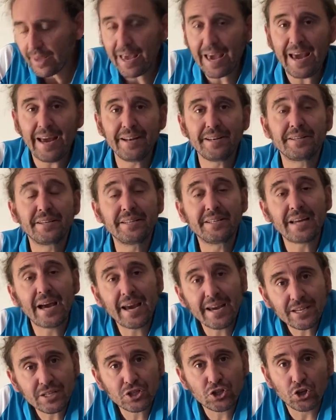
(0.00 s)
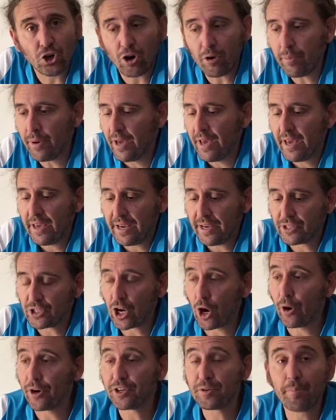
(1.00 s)
And today's job is
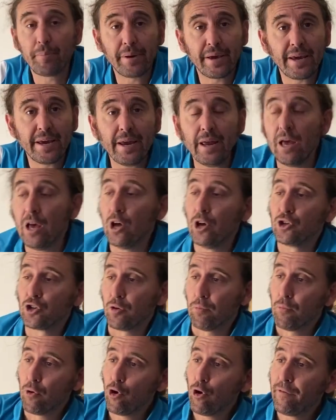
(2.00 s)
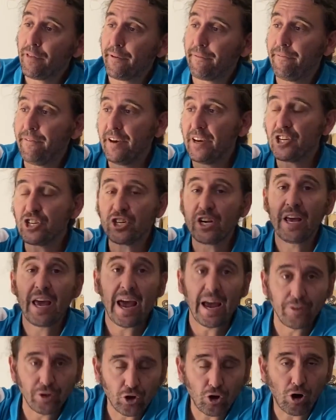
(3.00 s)
going to be to move the fish
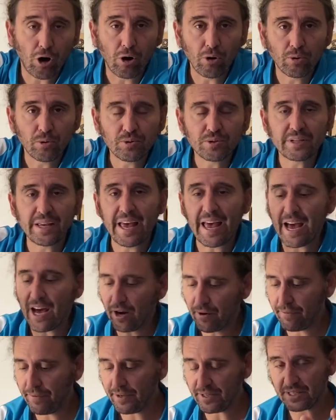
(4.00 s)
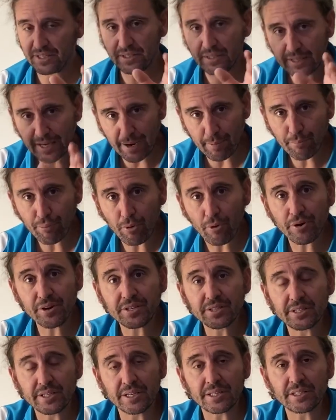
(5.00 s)
and the corals out of this temporary
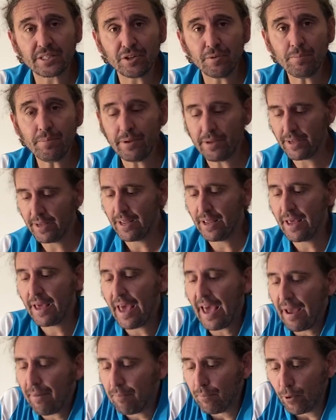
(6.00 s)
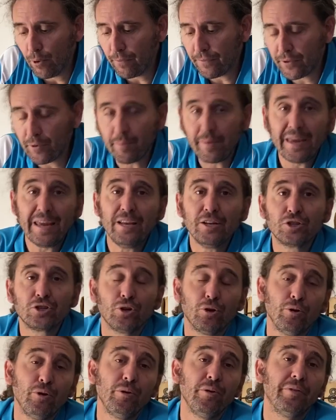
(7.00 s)
system and move them
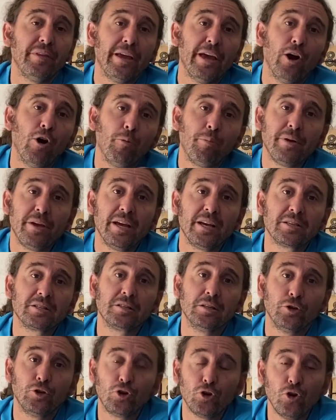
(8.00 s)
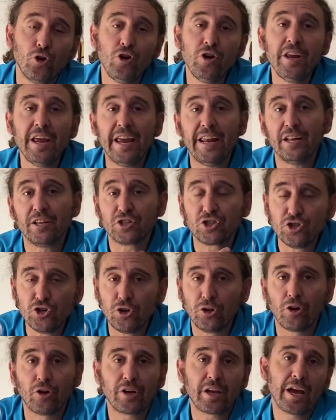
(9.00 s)
into the LPS Lagoon in its new
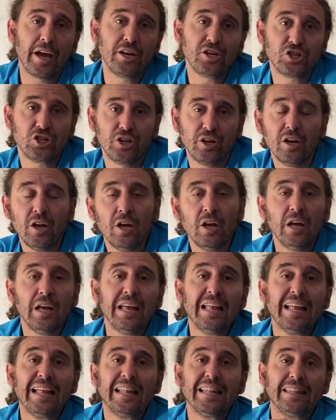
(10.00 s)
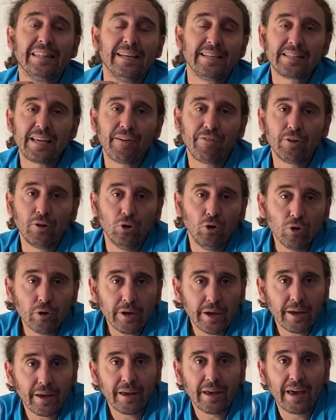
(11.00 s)
location. Let's have a look
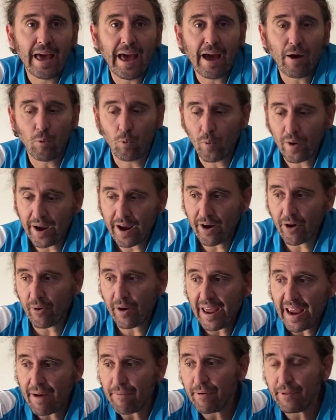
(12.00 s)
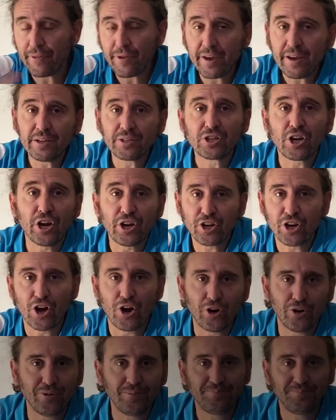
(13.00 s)
at where everything is going to go.